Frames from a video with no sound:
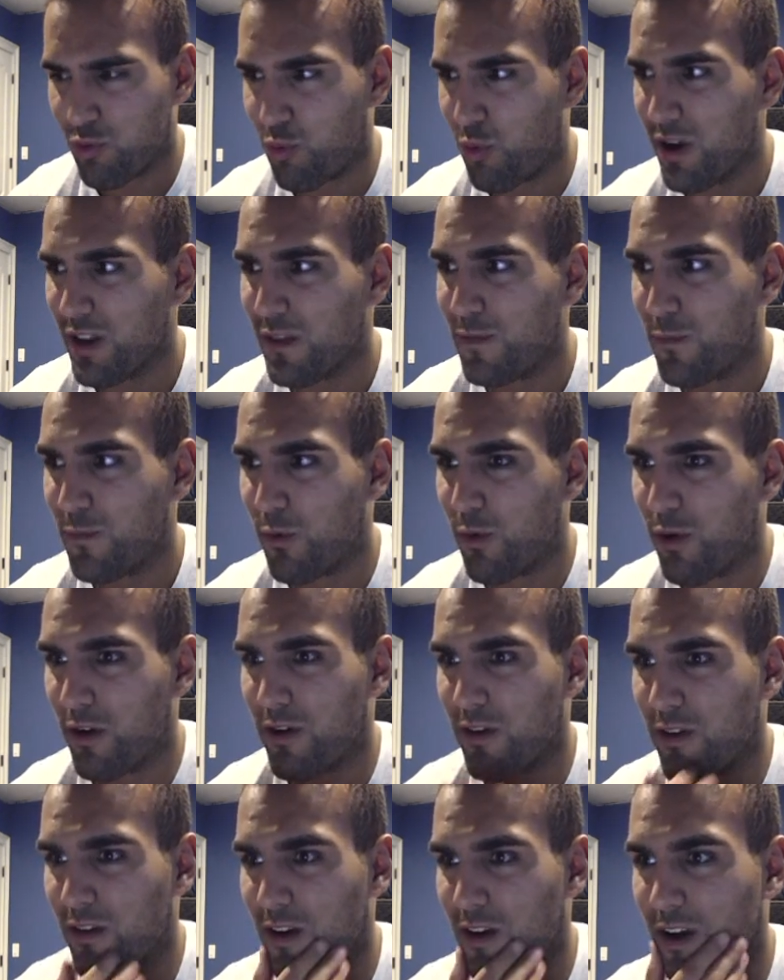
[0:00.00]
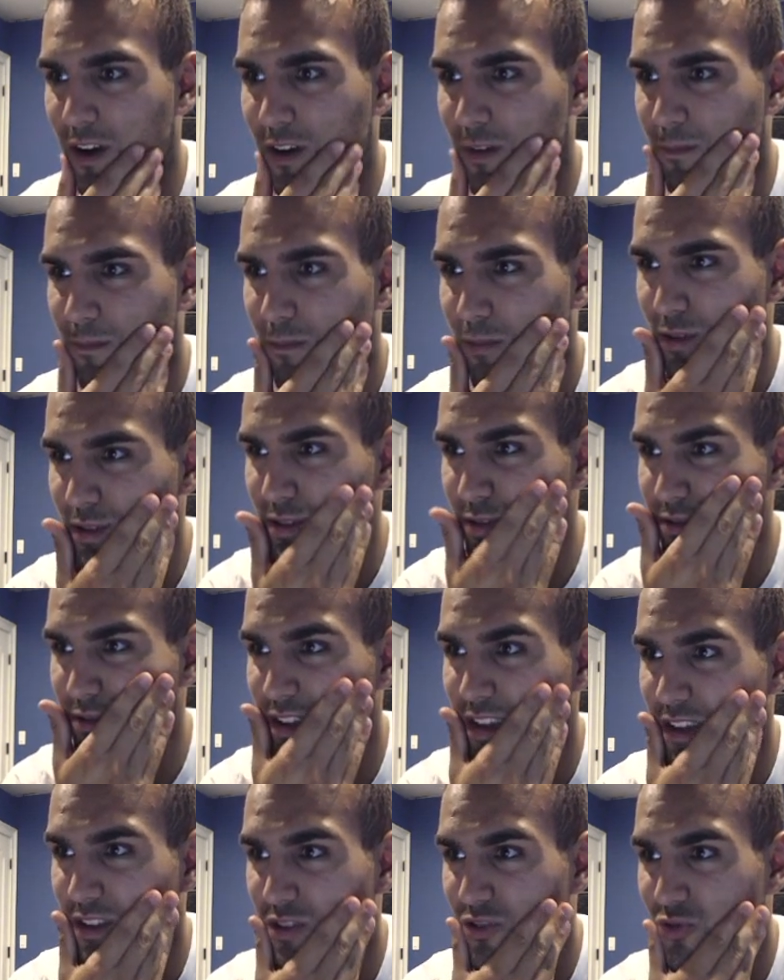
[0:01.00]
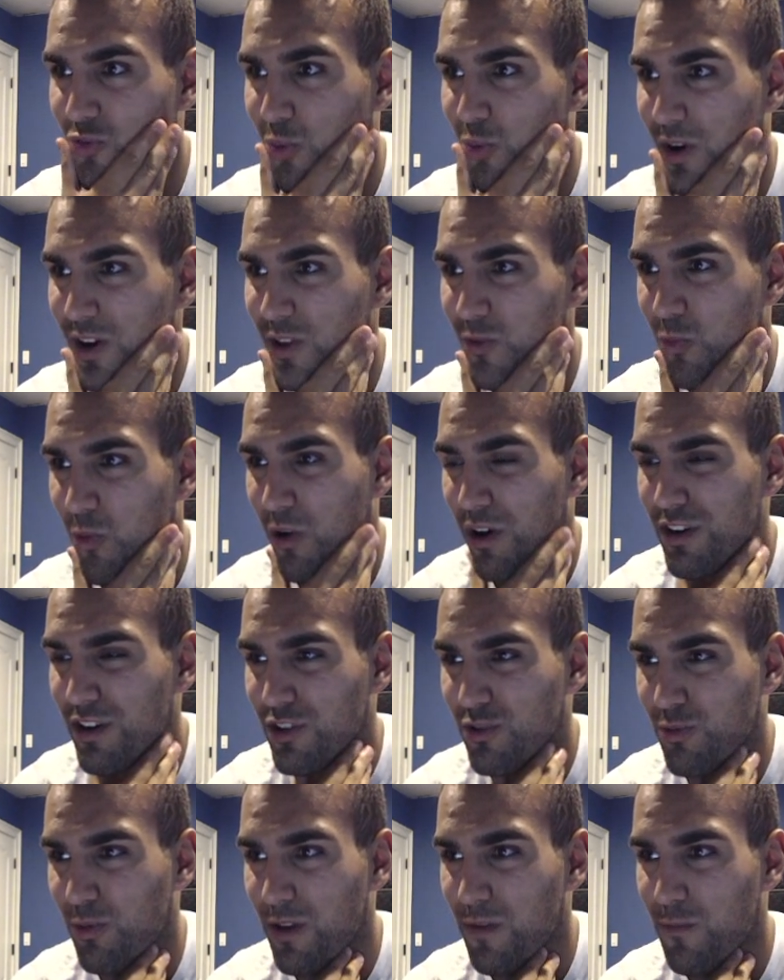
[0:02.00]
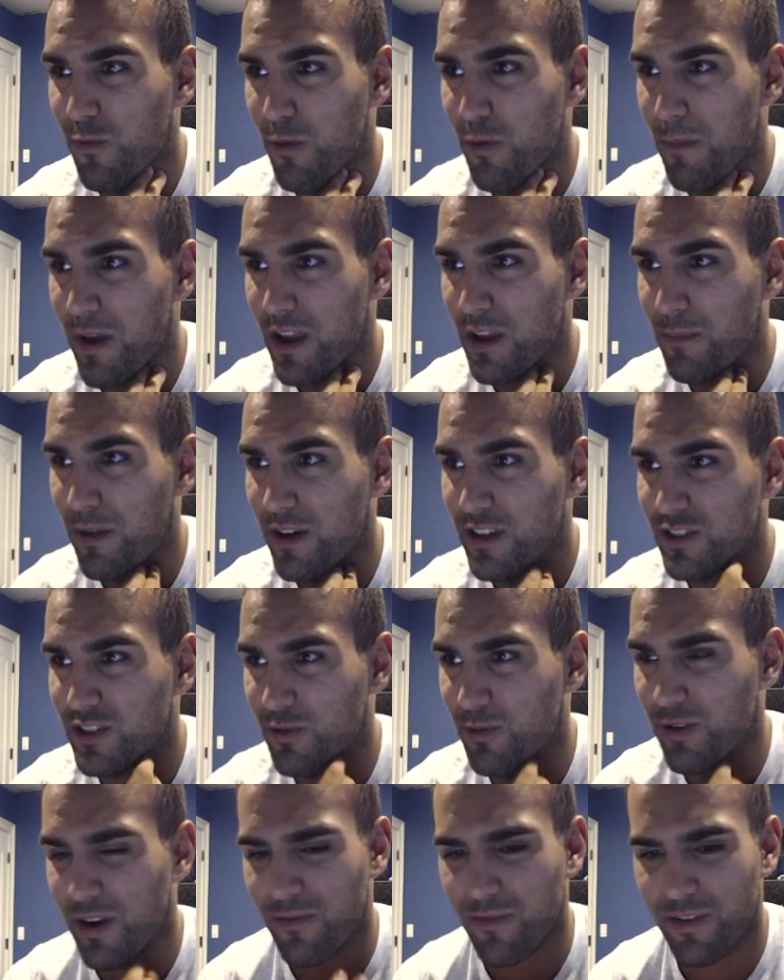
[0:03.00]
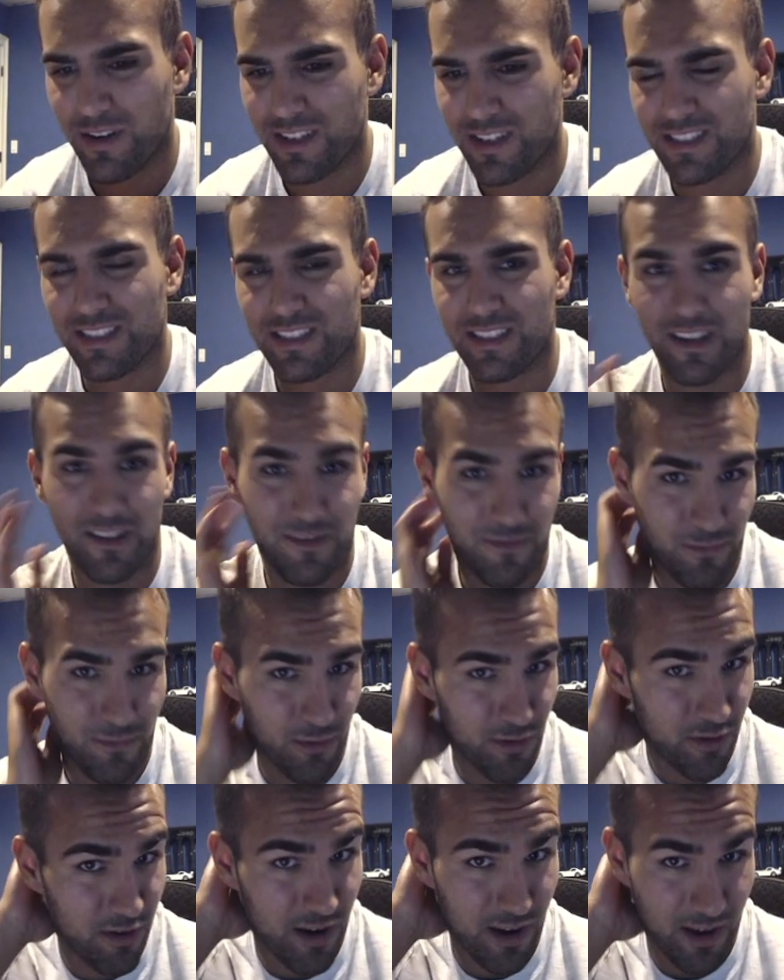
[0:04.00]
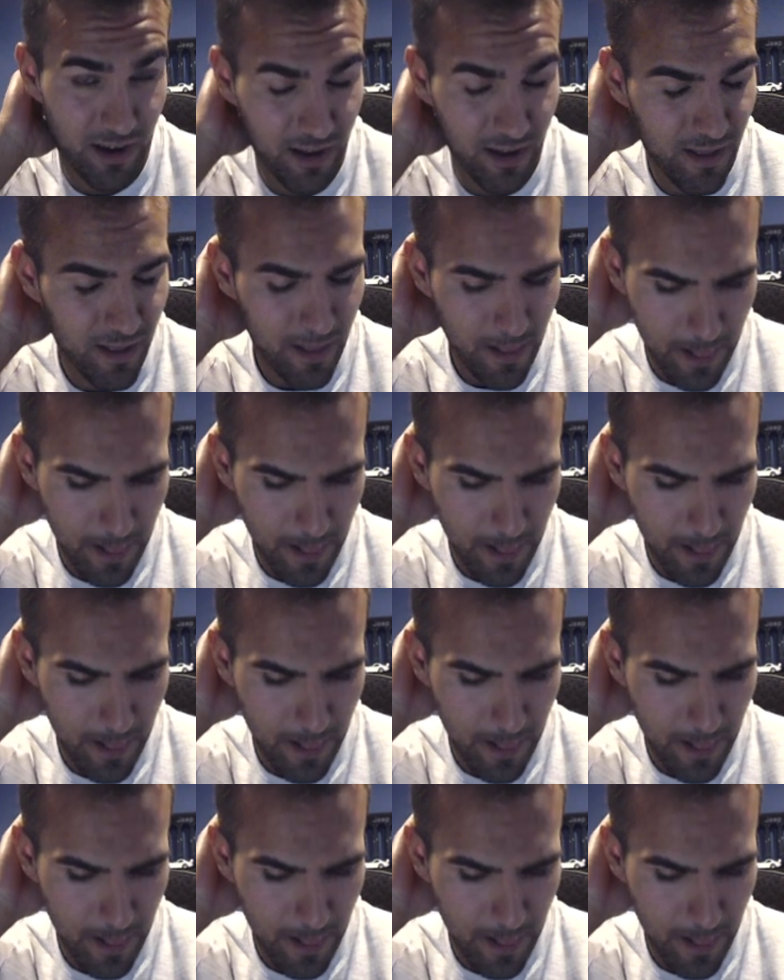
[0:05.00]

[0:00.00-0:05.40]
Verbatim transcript: 24, uh, what was it? it was like 21 or 24 megabytes or whatever it is uh, for uh,